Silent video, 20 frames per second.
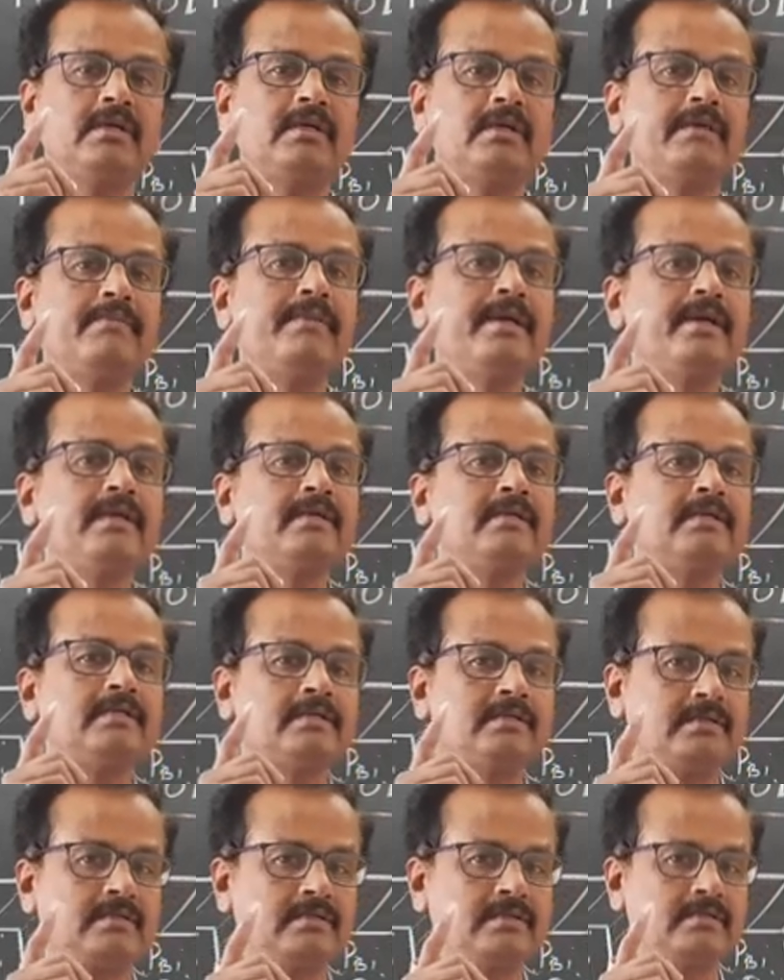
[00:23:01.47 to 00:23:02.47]
remain
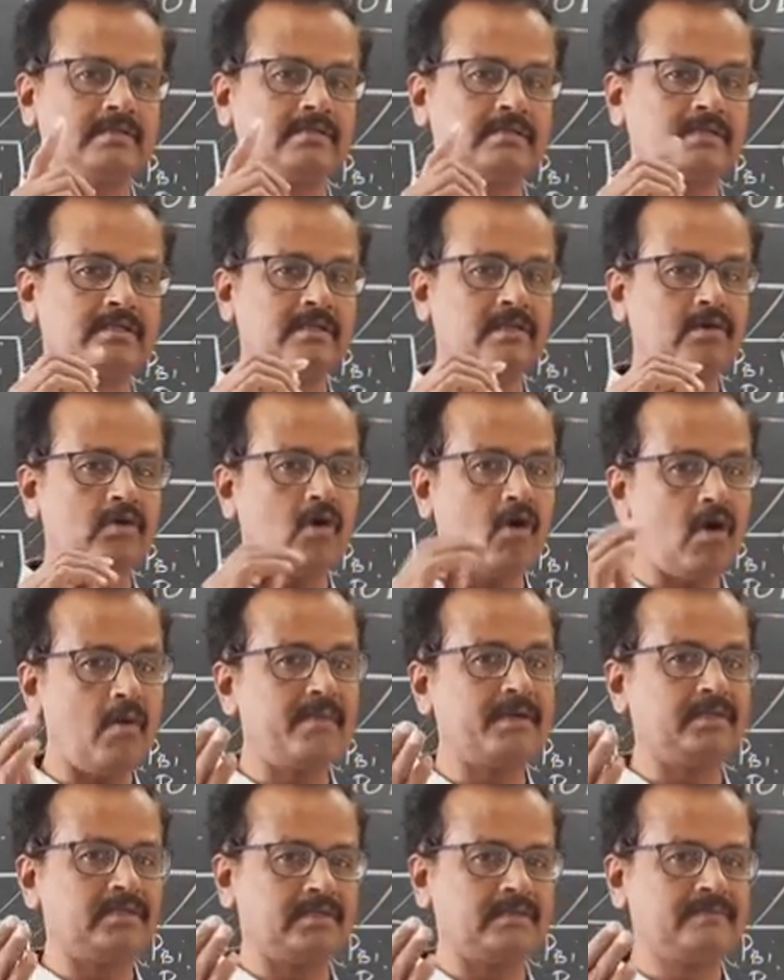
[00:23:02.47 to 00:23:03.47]
common?